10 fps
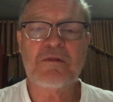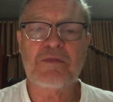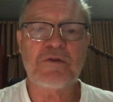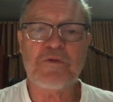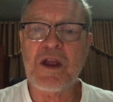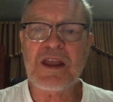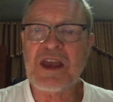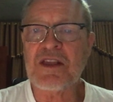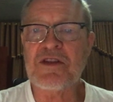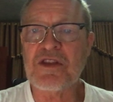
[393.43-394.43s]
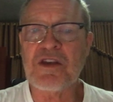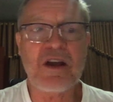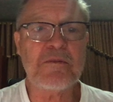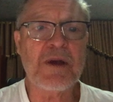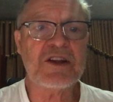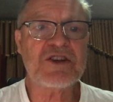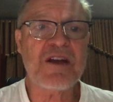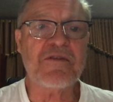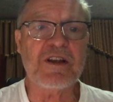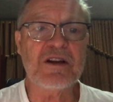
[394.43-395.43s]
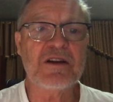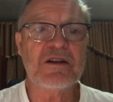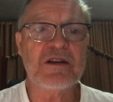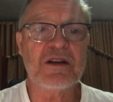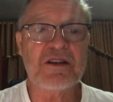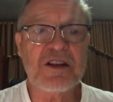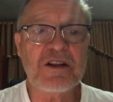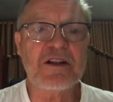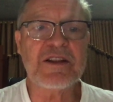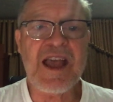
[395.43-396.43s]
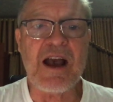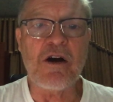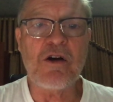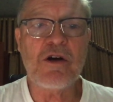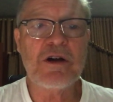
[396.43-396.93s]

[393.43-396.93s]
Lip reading: but Frank hadn't thought much of it until now.